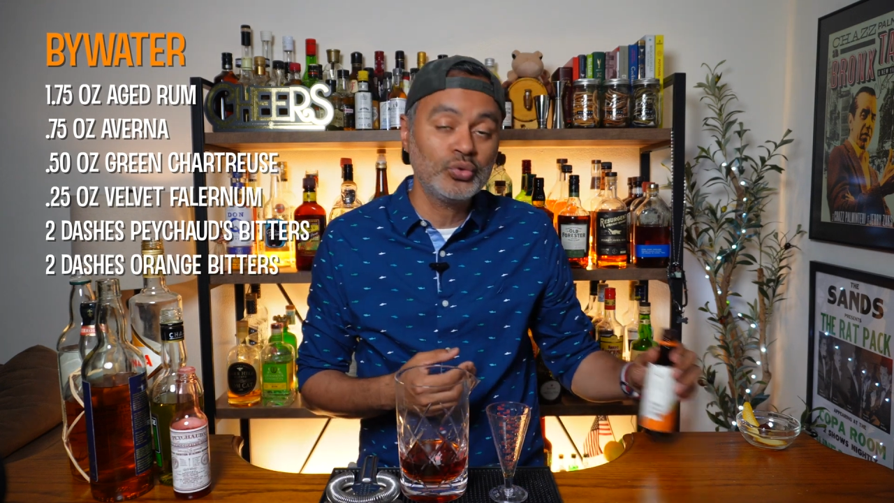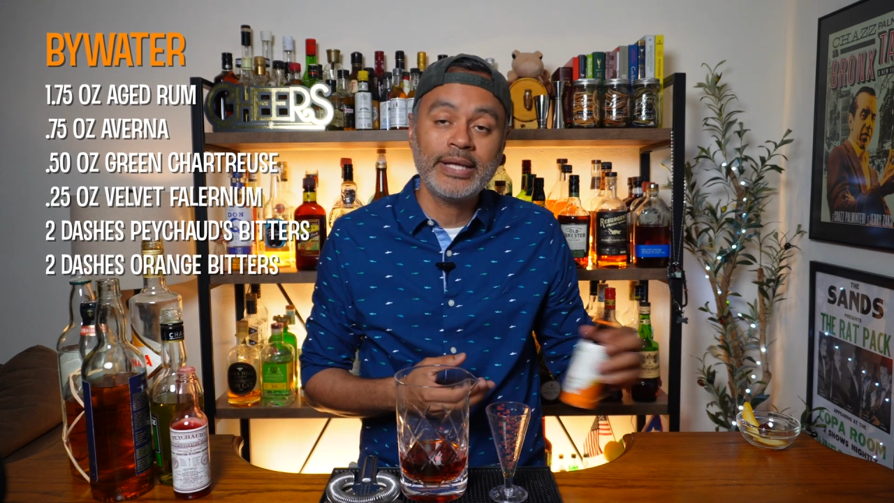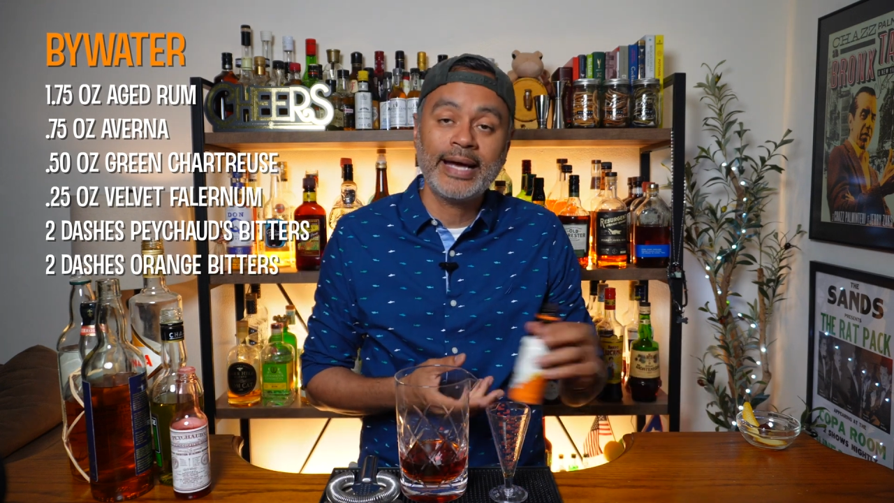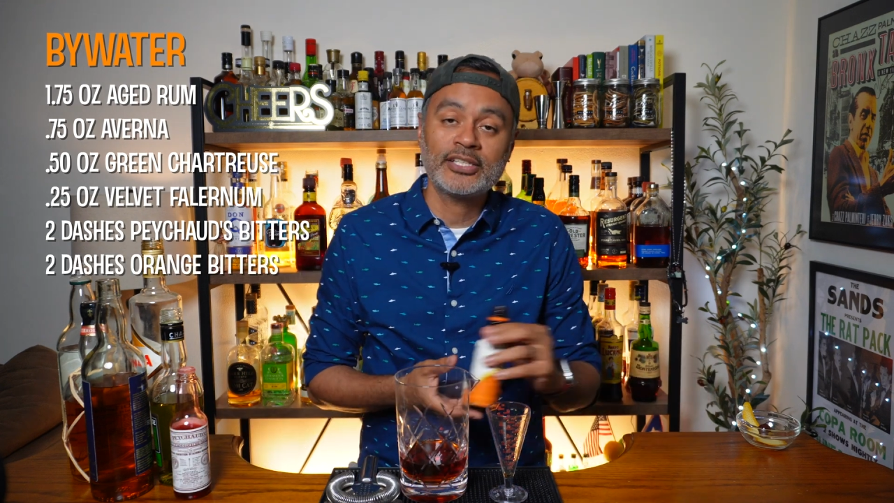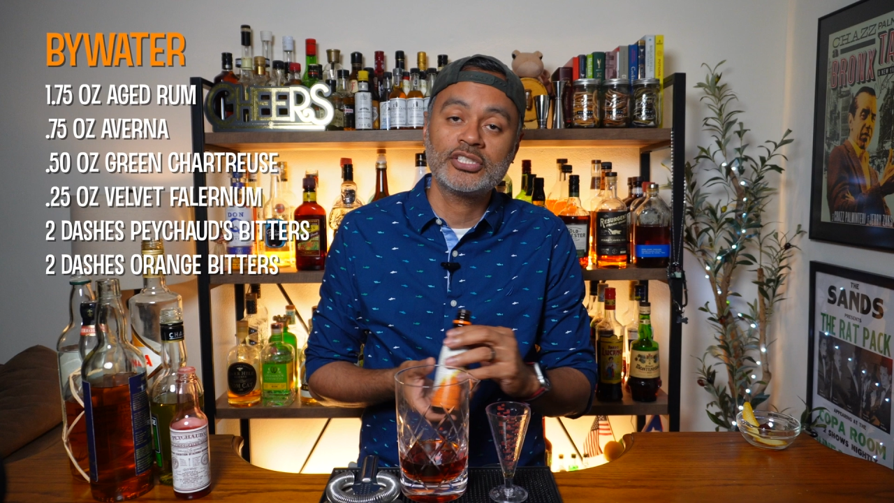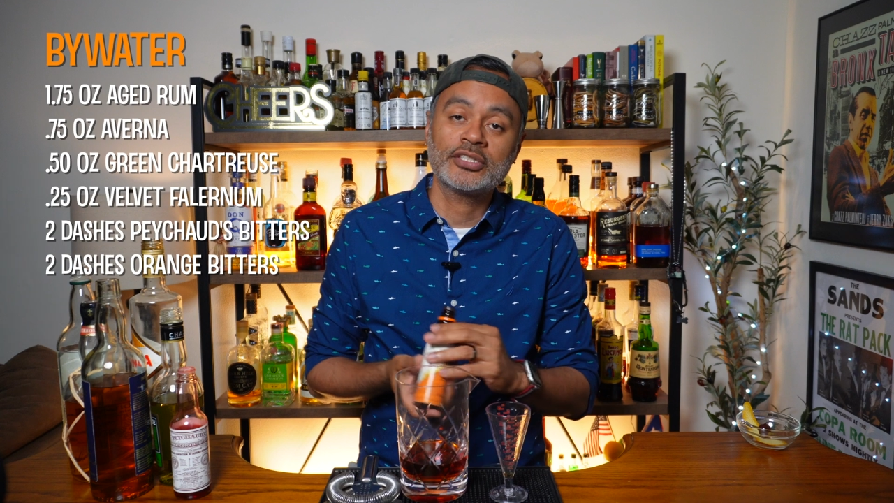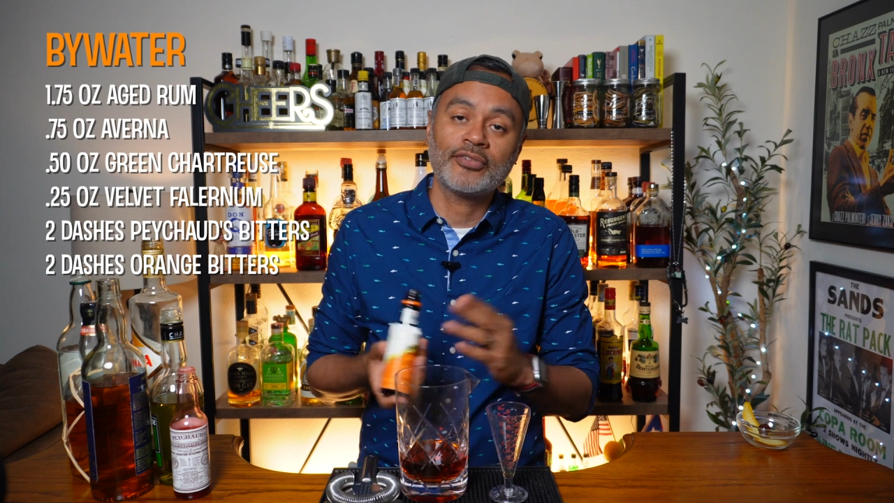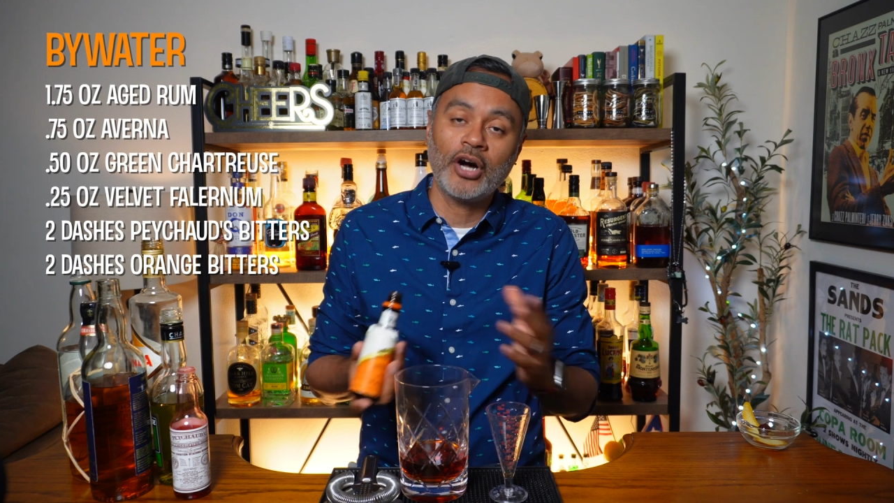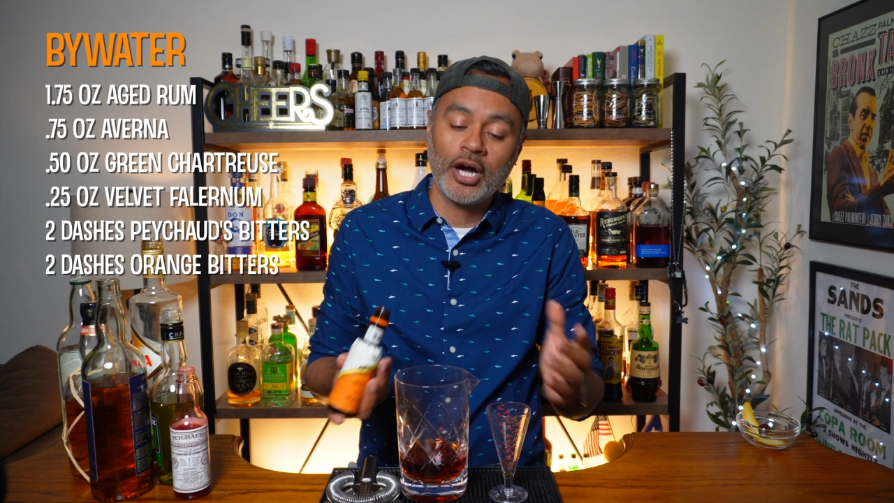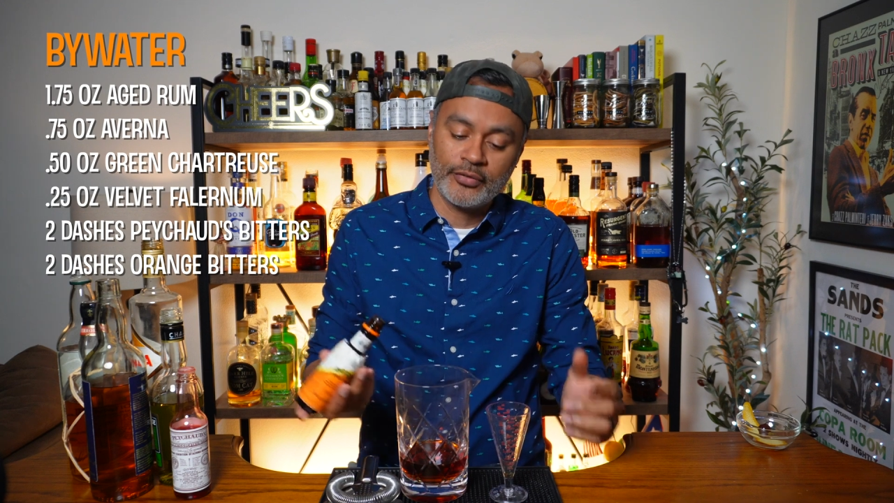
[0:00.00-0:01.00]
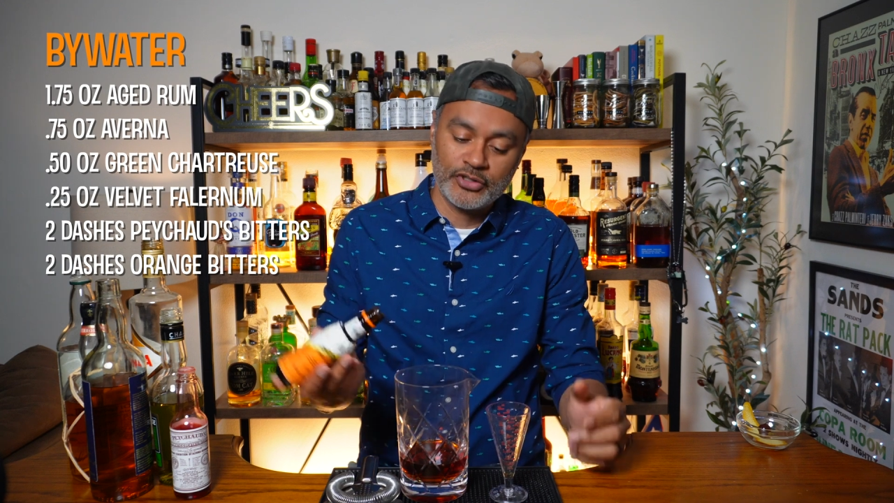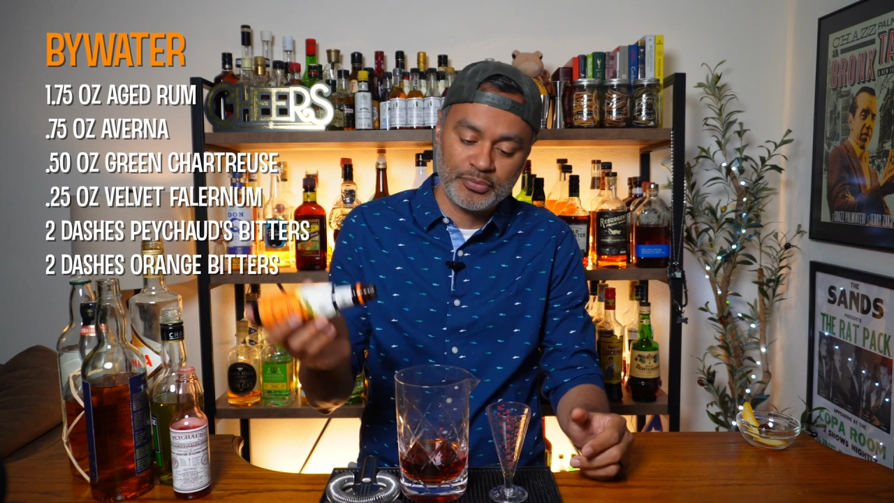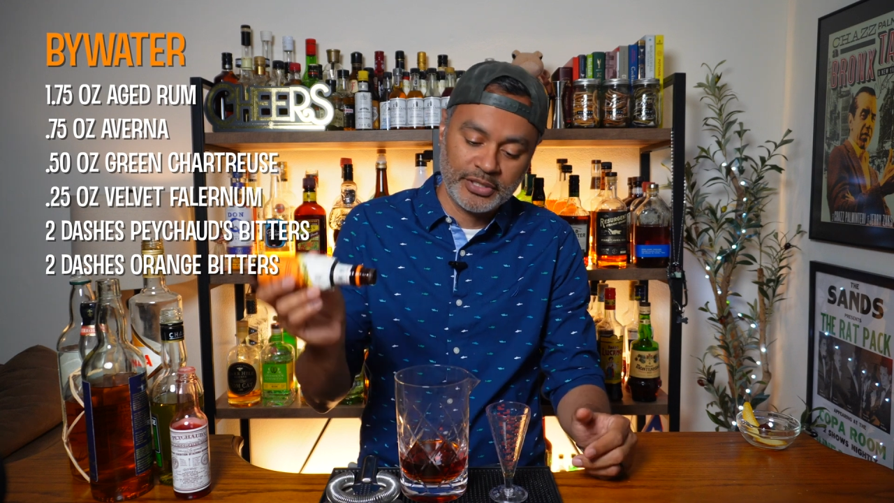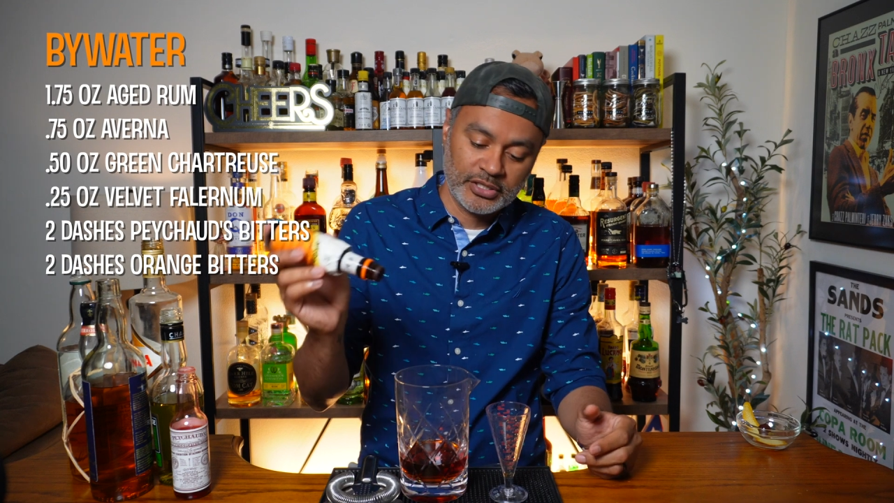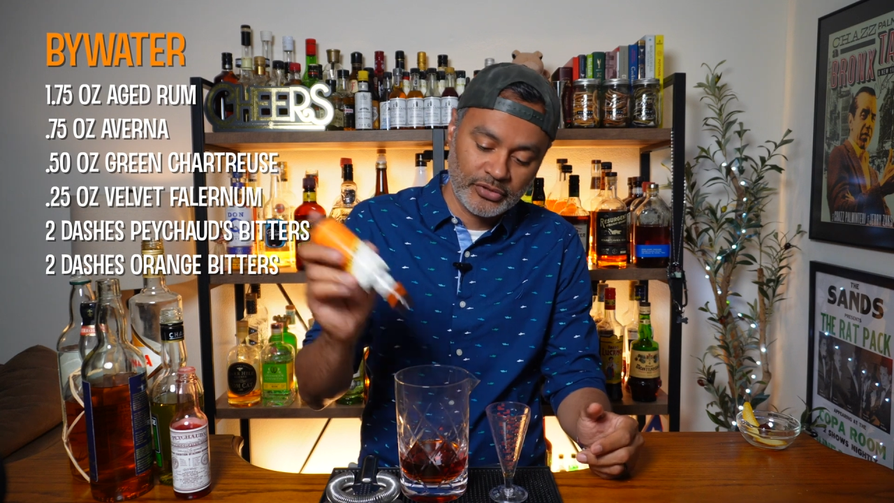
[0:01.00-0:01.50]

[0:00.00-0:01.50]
dashes of orange bitters,